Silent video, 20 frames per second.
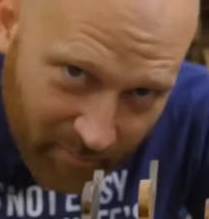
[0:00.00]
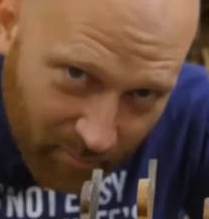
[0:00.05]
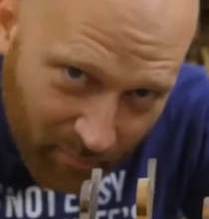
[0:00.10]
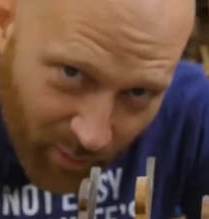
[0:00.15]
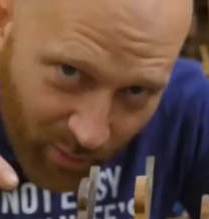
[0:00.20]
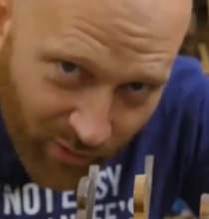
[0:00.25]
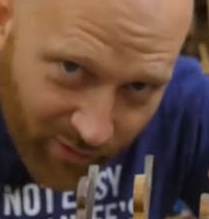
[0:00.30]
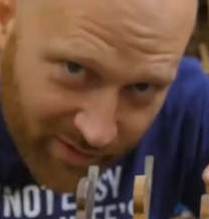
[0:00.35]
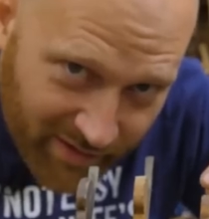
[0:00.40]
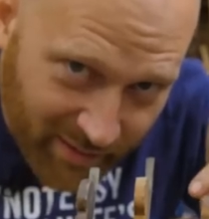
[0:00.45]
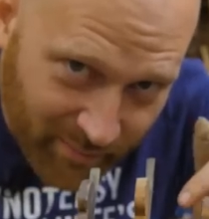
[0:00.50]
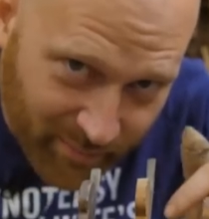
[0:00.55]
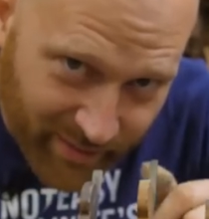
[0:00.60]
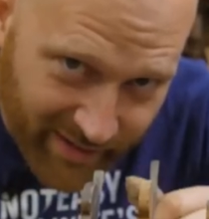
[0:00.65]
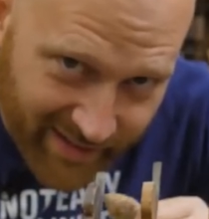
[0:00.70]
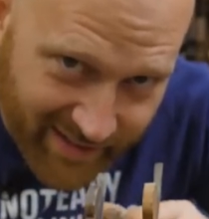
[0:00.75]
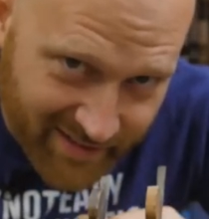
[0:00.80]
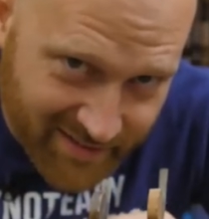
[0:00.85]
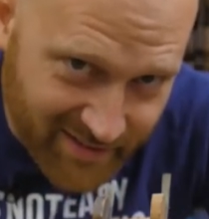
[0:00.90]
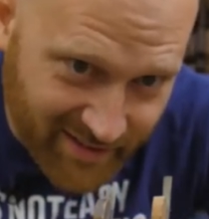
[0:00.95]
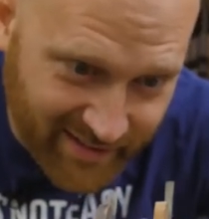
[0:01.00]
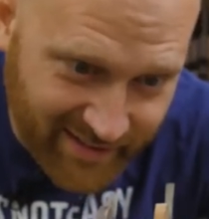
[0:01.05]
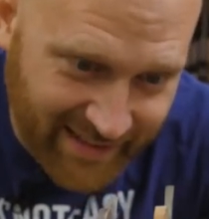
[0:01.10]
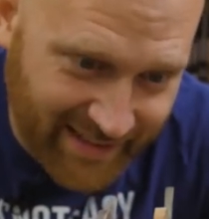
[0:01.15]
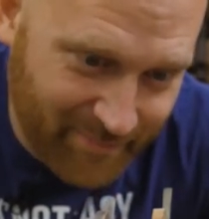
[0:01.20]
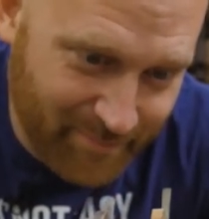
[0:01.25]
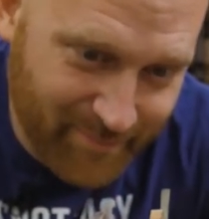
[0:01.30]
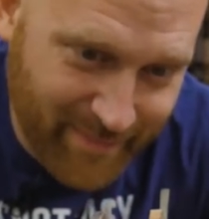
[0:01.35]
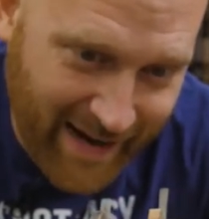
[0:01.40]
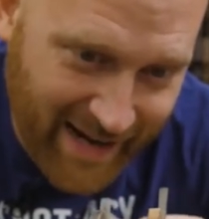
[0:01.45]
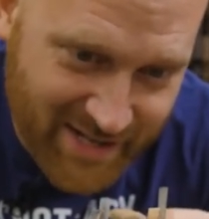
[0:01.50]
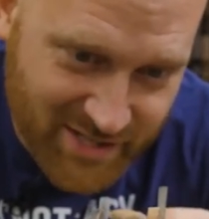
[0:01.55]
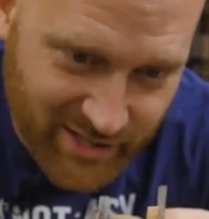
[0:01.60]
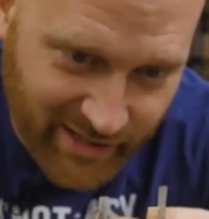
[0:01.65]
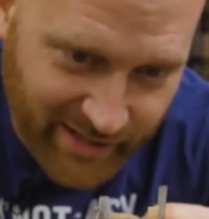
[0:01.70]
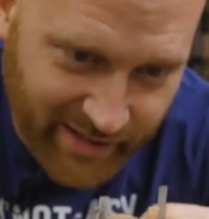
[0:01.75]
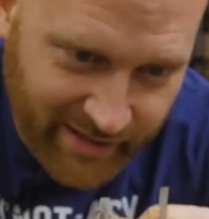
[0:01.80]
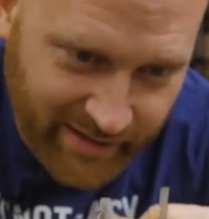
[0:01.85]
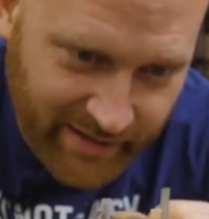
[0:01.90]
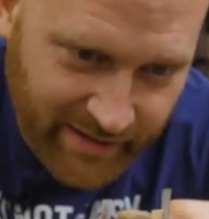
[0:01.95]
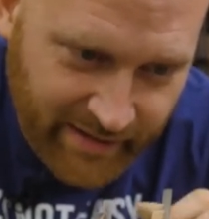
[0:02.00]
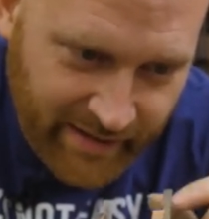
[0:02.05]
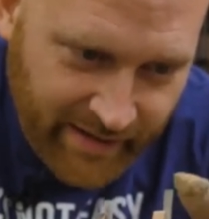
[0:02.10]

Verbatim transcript: Molding planes are like magic.